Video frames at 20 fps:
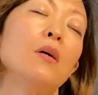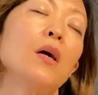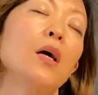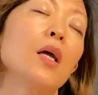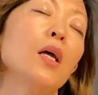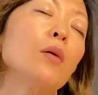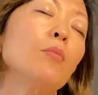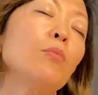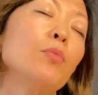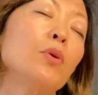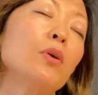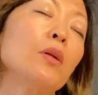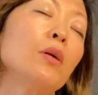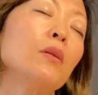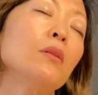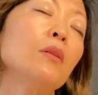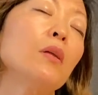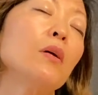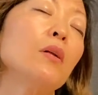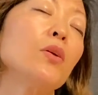
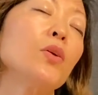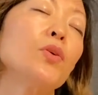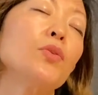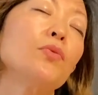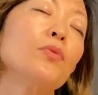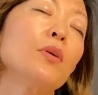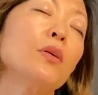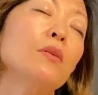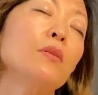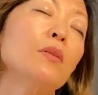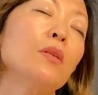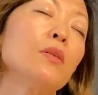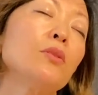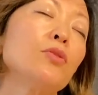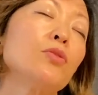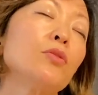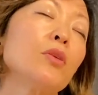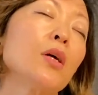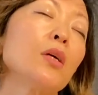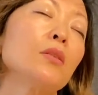Important that you feel the
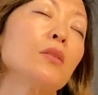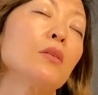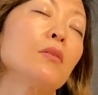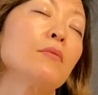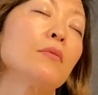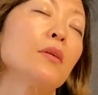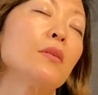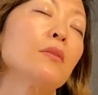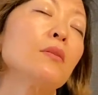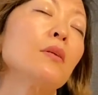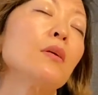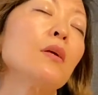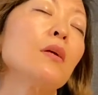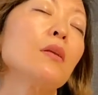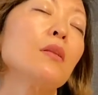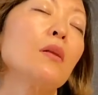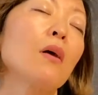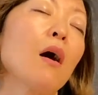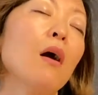stretch of the skin.